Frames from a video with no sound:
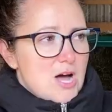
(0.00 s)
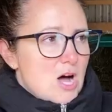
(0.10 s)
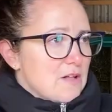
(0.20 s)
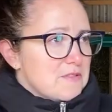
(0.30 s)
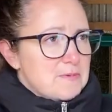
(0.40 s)

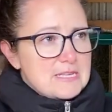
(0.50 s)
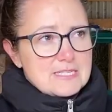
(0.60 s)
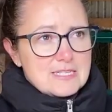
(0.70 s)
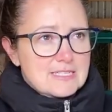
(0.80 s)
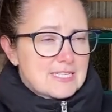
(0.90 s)
All the
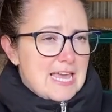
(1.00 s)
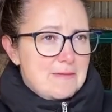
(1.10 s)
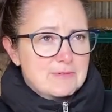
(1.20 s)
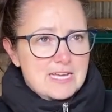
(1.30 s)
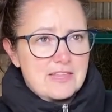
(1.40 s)
pieces
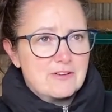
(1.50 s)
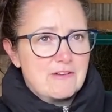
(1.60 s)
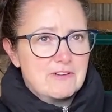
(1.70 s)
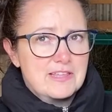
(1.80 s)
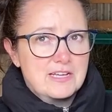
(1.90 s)
came together,
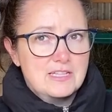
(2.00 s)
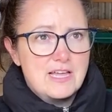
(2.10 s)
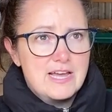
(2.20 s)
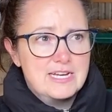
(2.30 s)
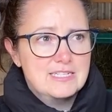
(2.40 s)
everything
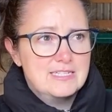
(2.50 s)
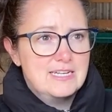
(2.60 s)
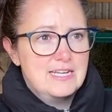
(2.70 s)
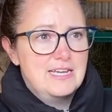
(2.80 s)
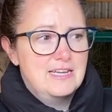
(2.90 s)

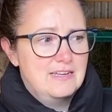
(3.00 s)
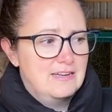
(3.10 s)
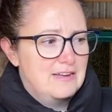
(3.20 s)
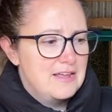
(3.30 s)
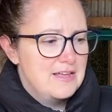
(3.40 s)
aligned
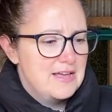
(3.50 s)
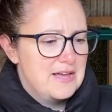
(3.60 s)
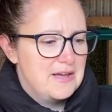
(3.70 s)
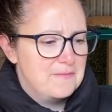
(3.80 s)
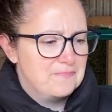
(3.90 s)
in,
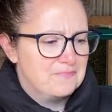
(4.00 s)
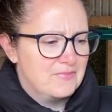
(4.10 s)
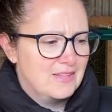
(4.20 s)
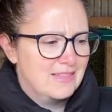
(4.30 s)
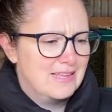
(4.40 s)
um,
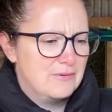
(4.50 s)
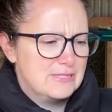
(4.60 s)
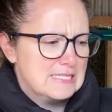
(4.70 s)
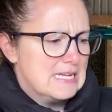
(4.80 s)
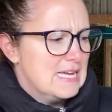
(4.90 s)
I think it
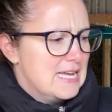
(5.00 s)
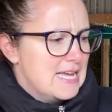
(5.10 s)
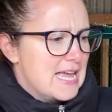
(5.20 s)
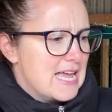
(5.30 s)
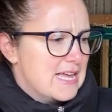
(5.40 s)
was
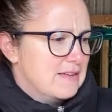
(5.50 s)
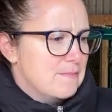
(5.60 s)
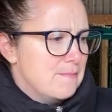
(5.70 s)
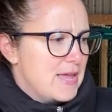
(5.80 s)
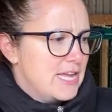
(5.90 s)

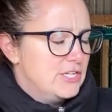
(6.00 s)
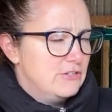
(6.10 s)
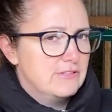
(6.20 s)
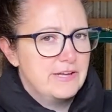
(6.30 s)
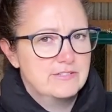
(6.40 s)
May
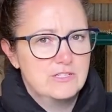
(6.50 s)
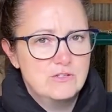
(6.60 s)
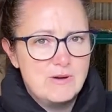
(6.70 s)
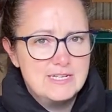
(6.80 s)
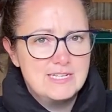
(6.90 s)

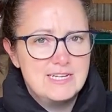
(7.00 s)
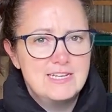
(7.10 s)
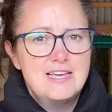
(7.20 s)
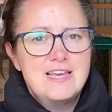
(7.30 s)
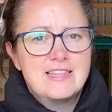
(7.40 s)
2020,
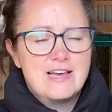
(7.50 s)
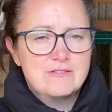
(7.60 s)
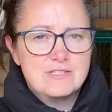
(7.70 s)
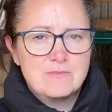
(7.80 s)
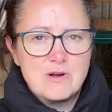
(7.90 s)
the
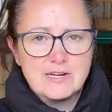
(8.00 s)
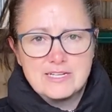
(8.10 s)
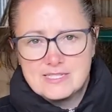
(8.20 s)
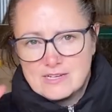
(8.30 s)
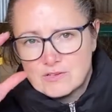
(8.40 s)
housing
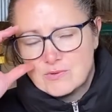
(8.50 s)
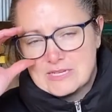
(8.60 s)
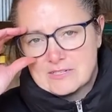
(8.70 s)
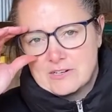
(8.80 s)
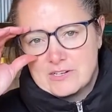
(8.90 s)
market in
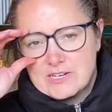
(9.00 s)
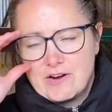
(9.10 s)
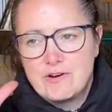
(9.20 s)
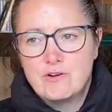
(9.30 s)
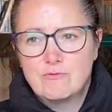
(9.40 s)
southwestern
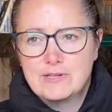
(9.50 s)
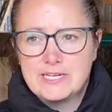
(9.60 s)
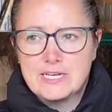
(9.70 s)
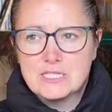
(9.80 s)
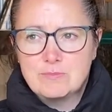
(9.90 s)
Ontario
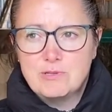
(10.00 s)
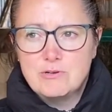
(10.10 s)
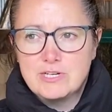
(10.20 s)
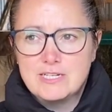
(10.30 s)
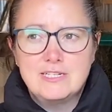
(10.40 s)
really
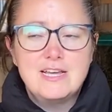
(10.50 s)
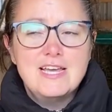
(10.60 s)
exploded.